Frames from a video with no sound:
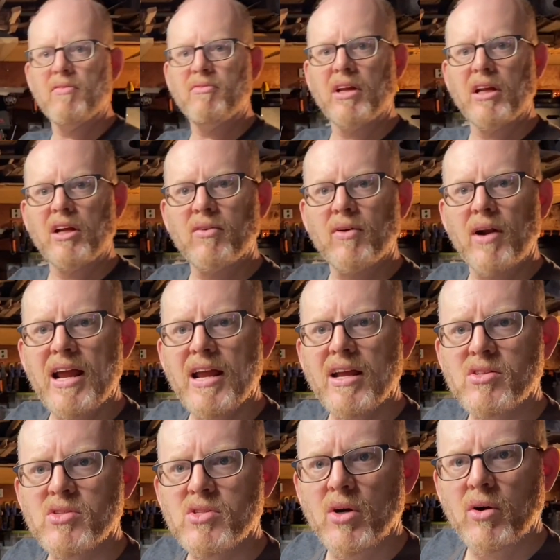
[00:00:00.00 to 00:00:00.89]
it gray,
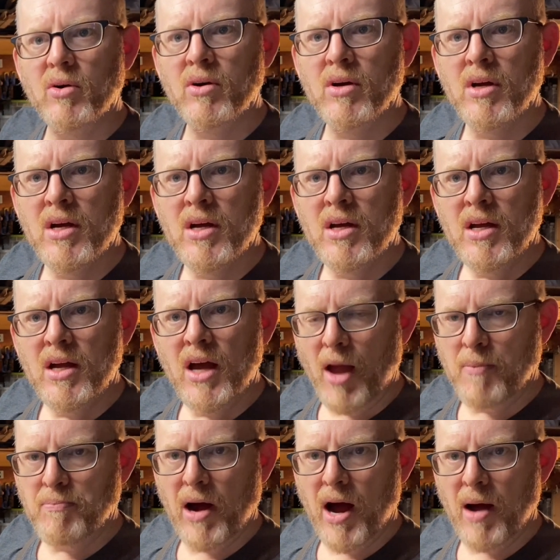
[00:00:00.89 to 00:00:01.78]
so I
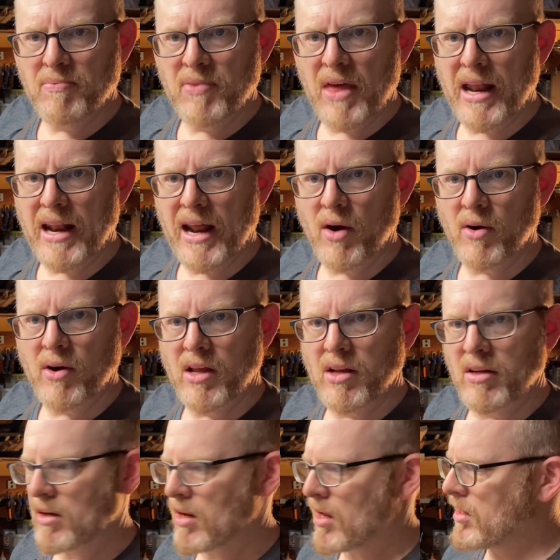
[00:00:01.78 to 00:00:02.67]
popped that out
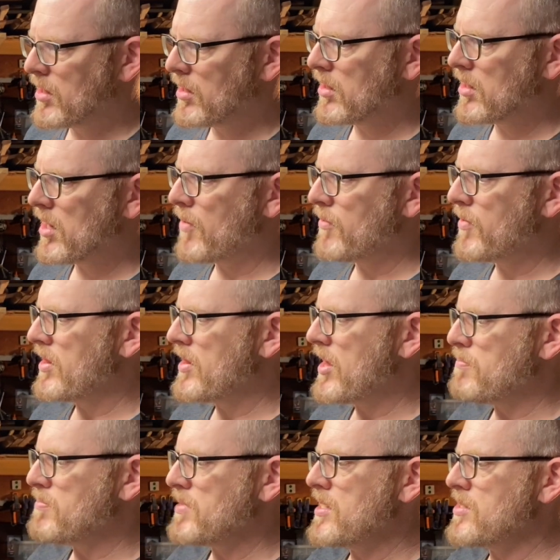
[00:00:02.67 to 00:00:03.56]
and got rid of
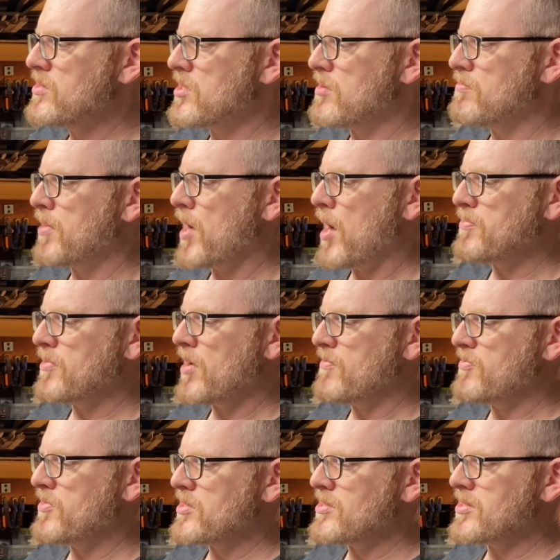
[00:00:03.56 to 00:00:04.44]
that piece and popped
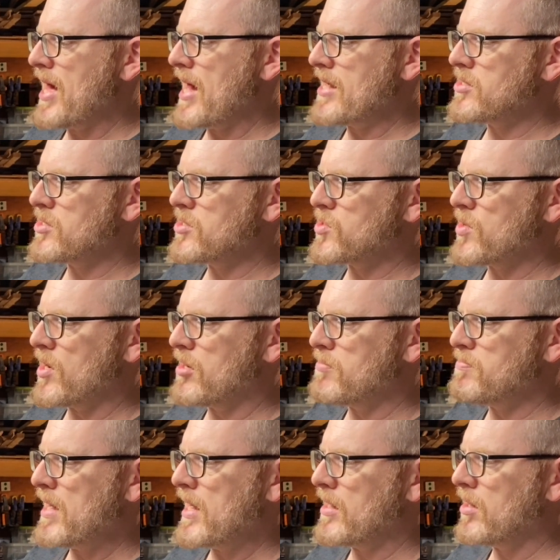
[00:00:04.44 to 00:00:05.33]
off these latches so I could
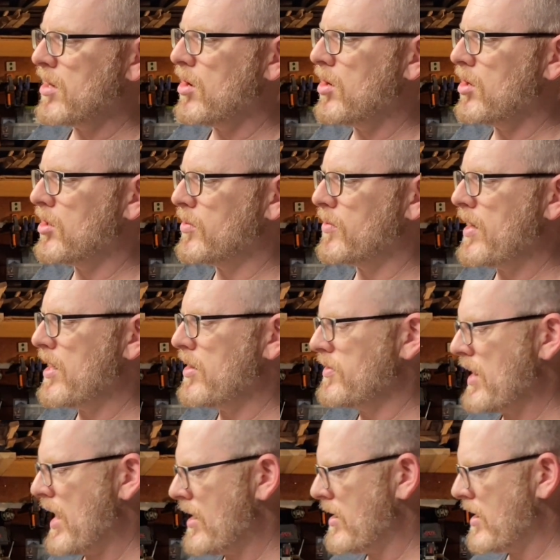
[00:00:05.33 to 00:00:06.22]
paint all around
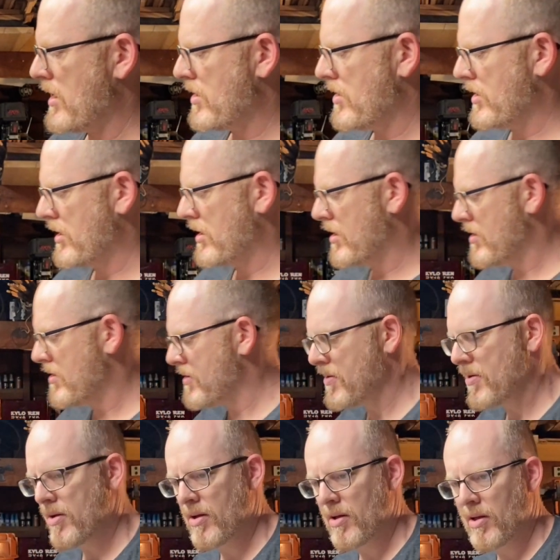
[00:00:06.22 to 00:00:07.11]
that area.
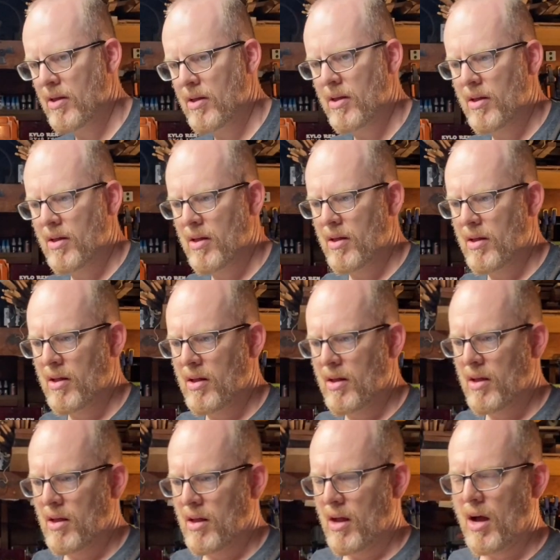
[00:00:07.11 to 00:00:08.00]

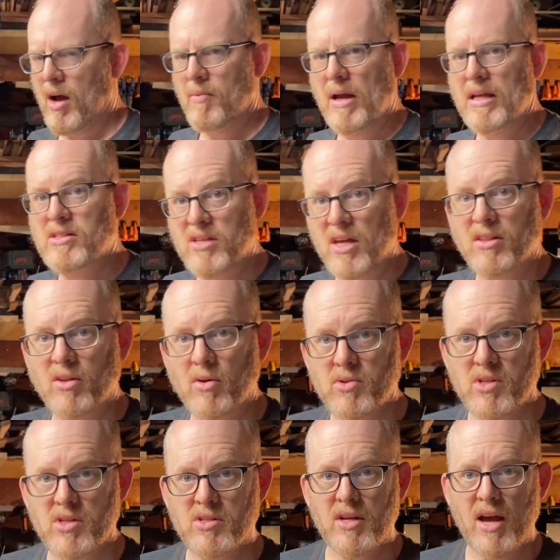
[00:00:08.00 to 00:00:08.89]
And set
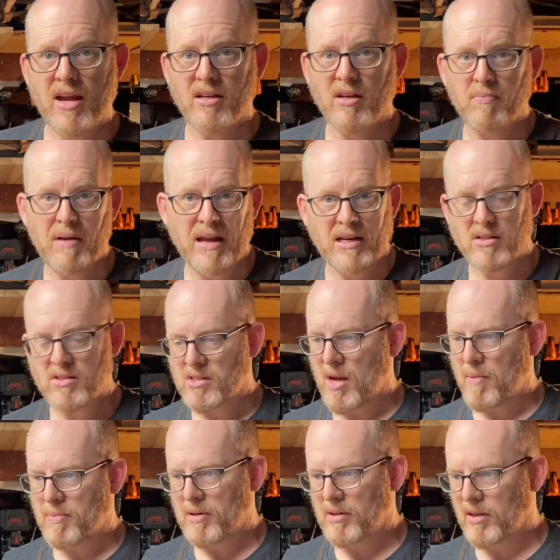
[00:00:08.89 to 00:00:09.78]
those aside to paint
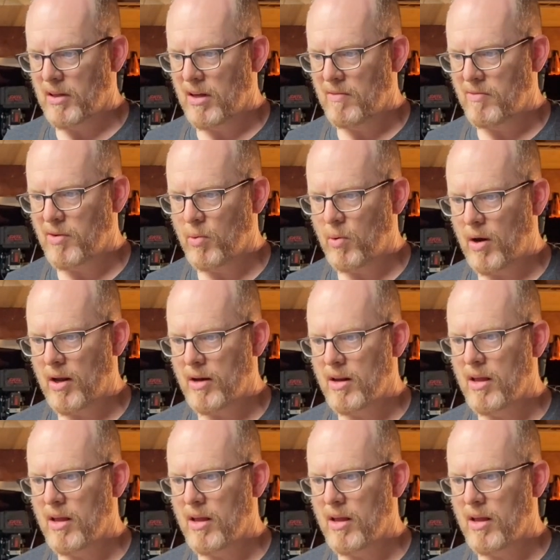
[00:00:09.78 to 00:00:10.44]
separately if you want.